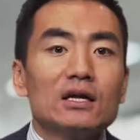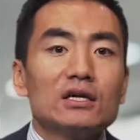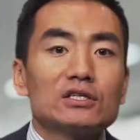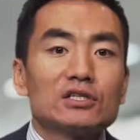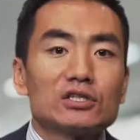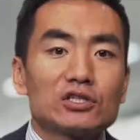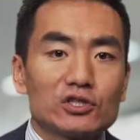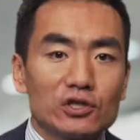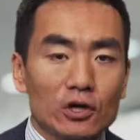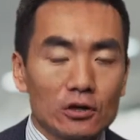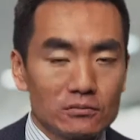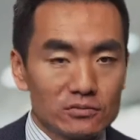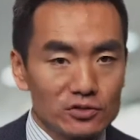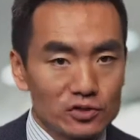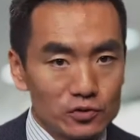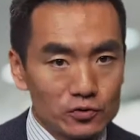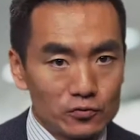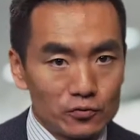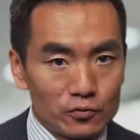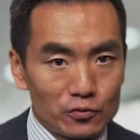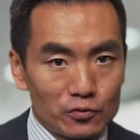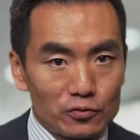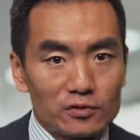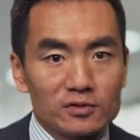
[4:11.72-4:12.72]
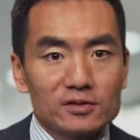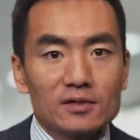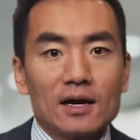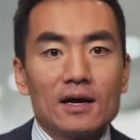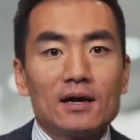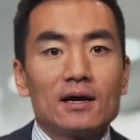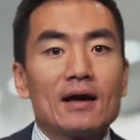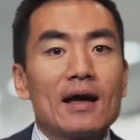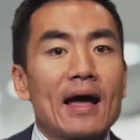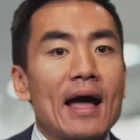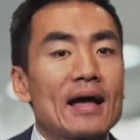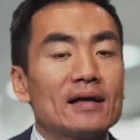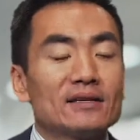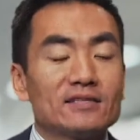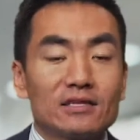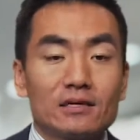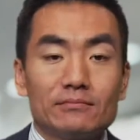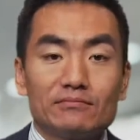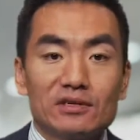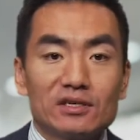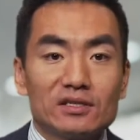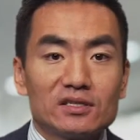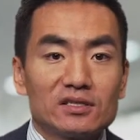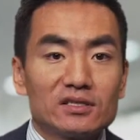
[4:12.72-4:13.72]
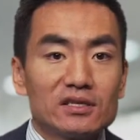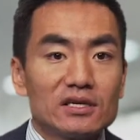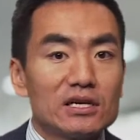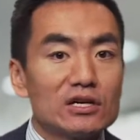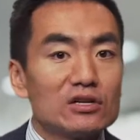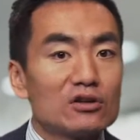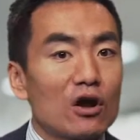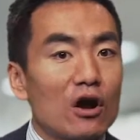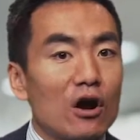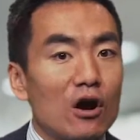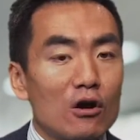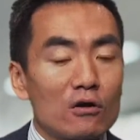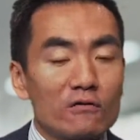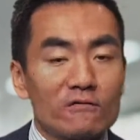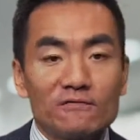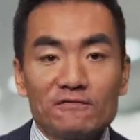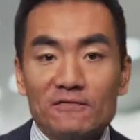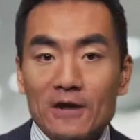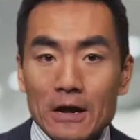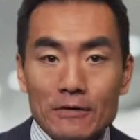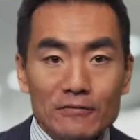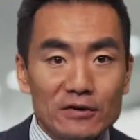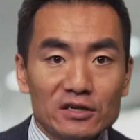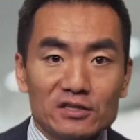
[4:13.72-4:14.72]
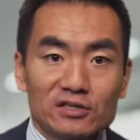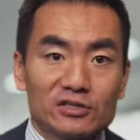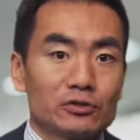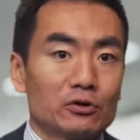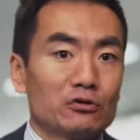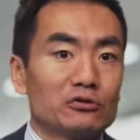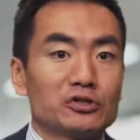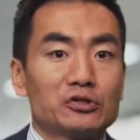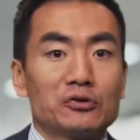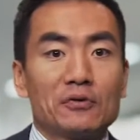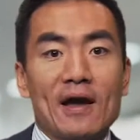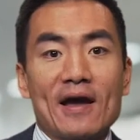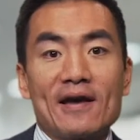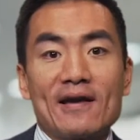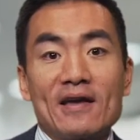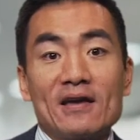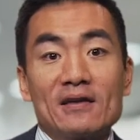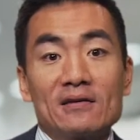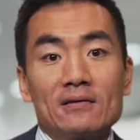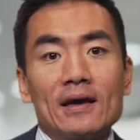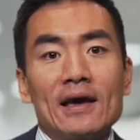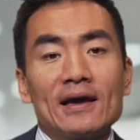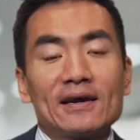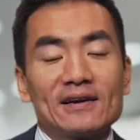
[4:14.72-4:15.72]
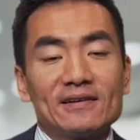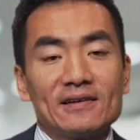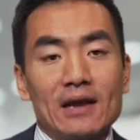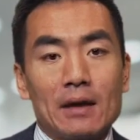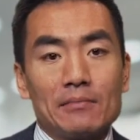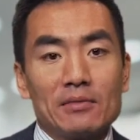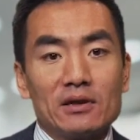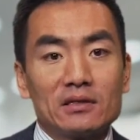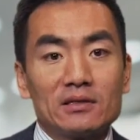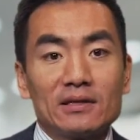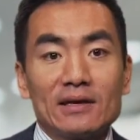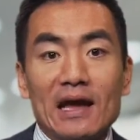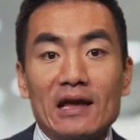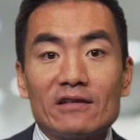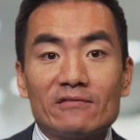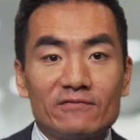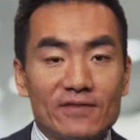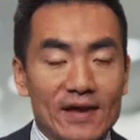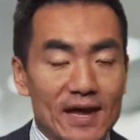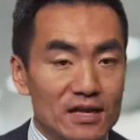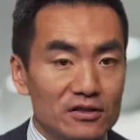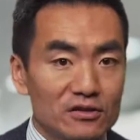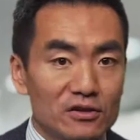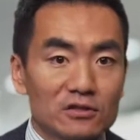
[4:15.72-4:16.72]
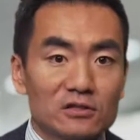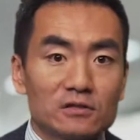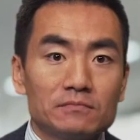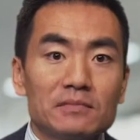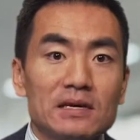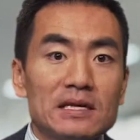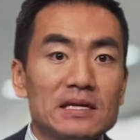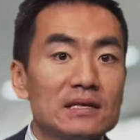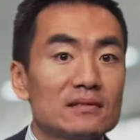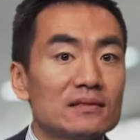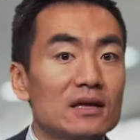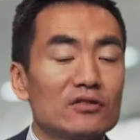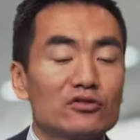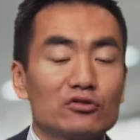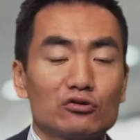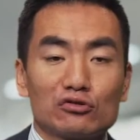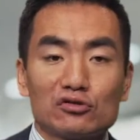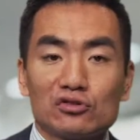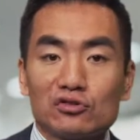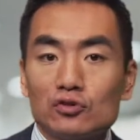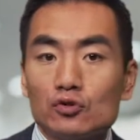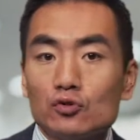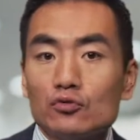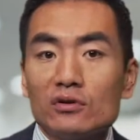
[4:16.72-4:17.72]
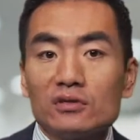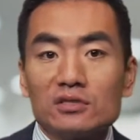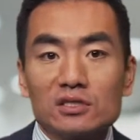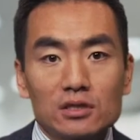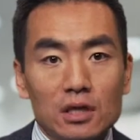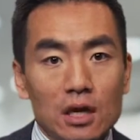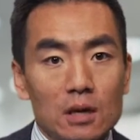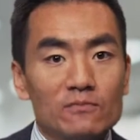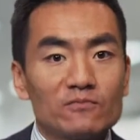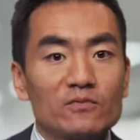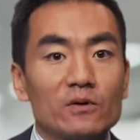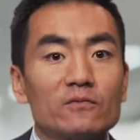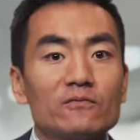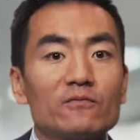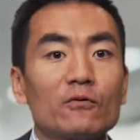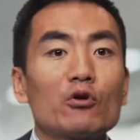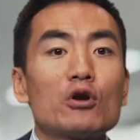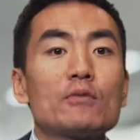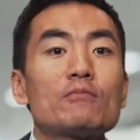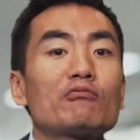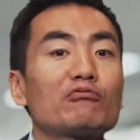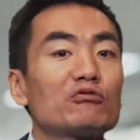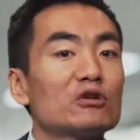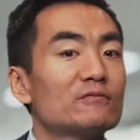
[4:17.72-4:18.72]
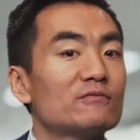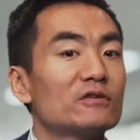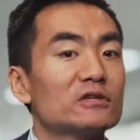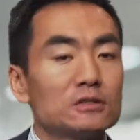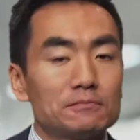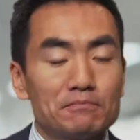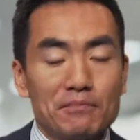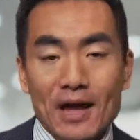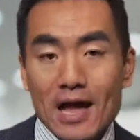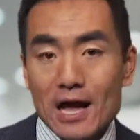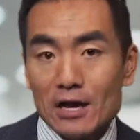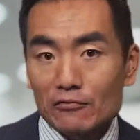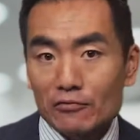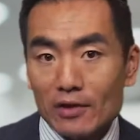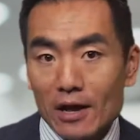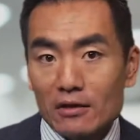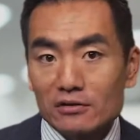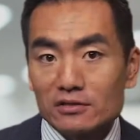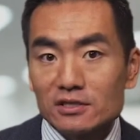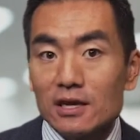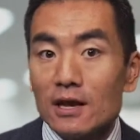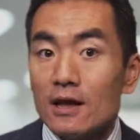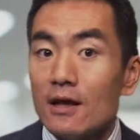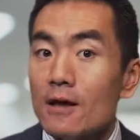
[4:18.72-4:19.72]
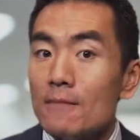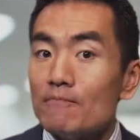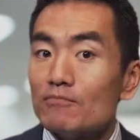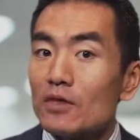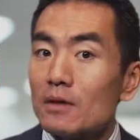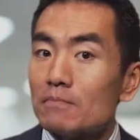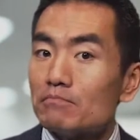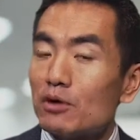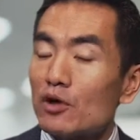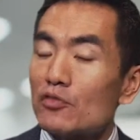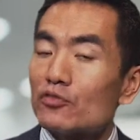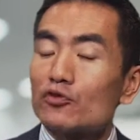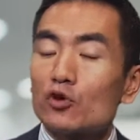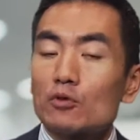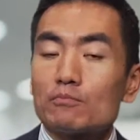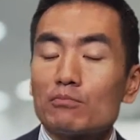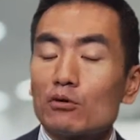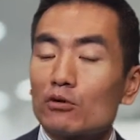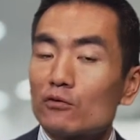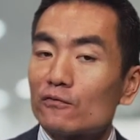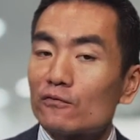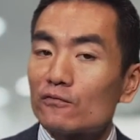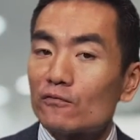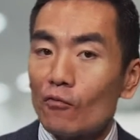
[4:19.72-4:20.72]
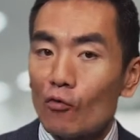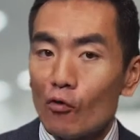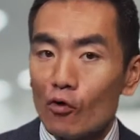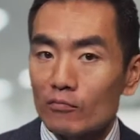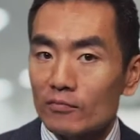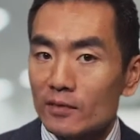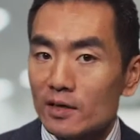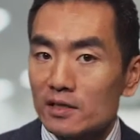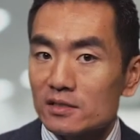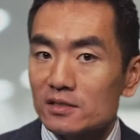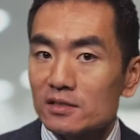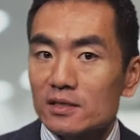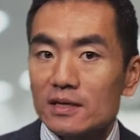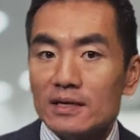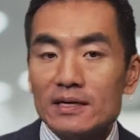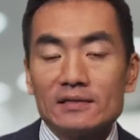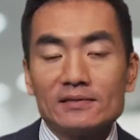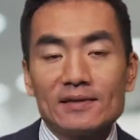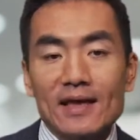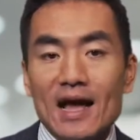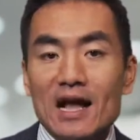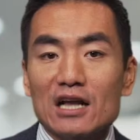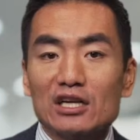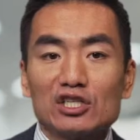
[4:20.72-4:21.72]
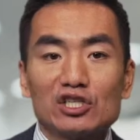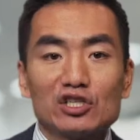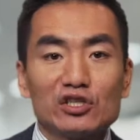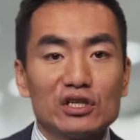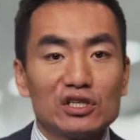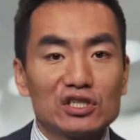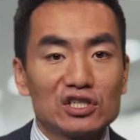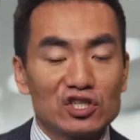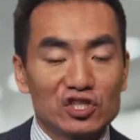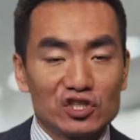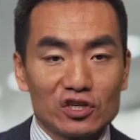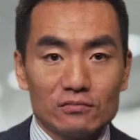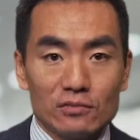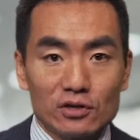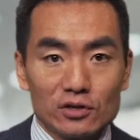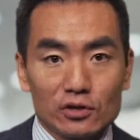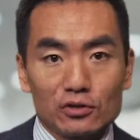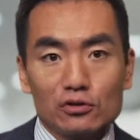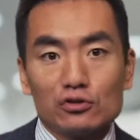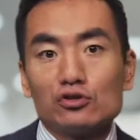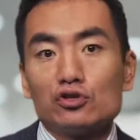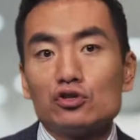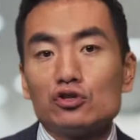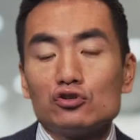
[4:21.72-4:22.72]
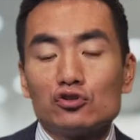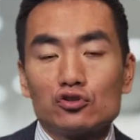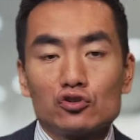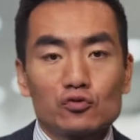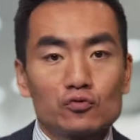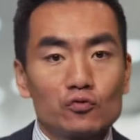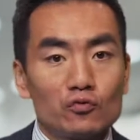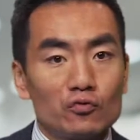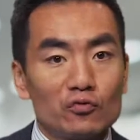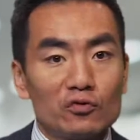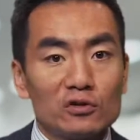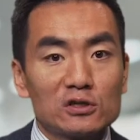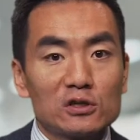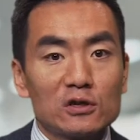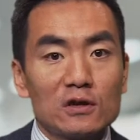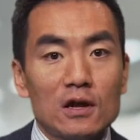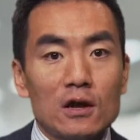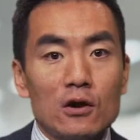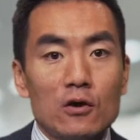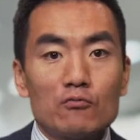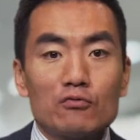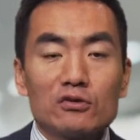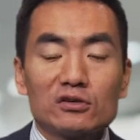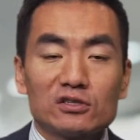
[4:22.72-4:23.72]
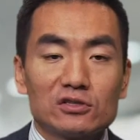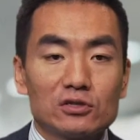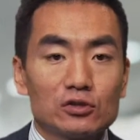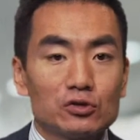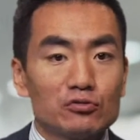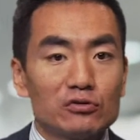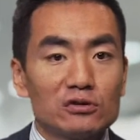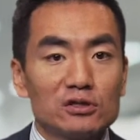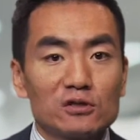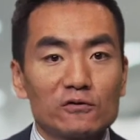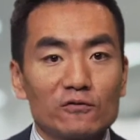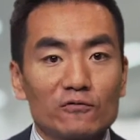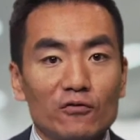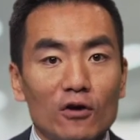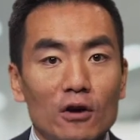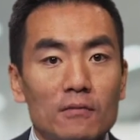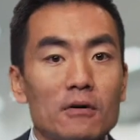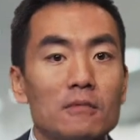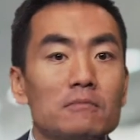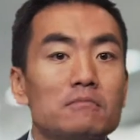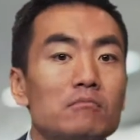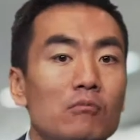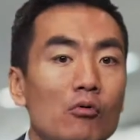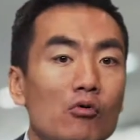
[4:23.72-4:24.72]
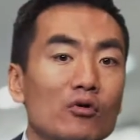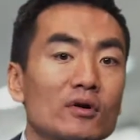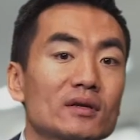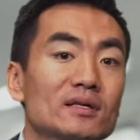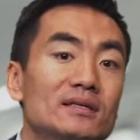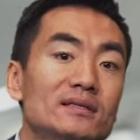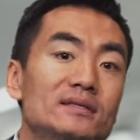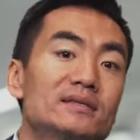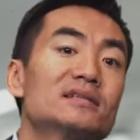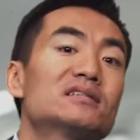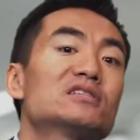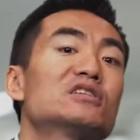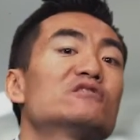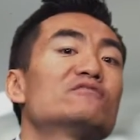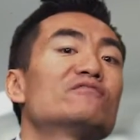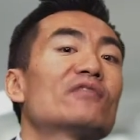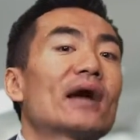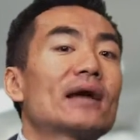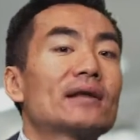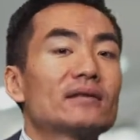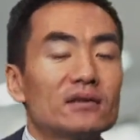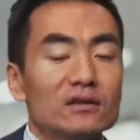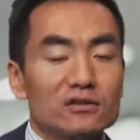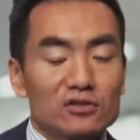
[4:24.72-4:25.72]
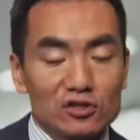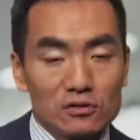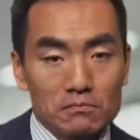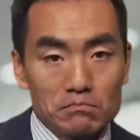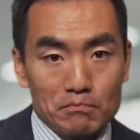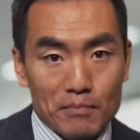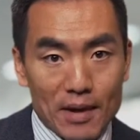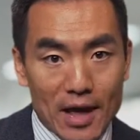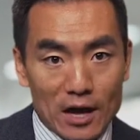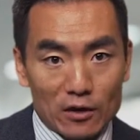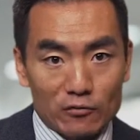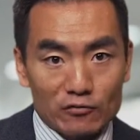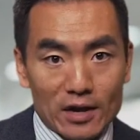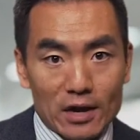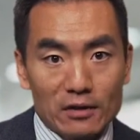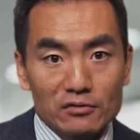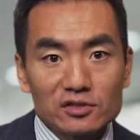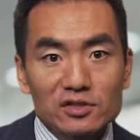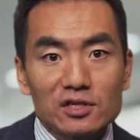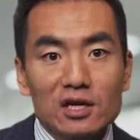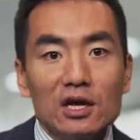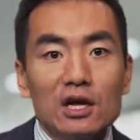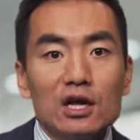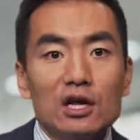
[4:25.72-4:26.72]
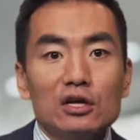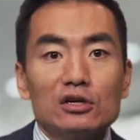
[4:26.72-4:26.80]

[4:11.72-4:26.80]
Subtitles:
Some schools, as can be seen, are very socioeconomically advantaged, meaning that their students come from very privileged backgrounds, but their performance is actually similar to schools with students from more disadvantaged backgrounds.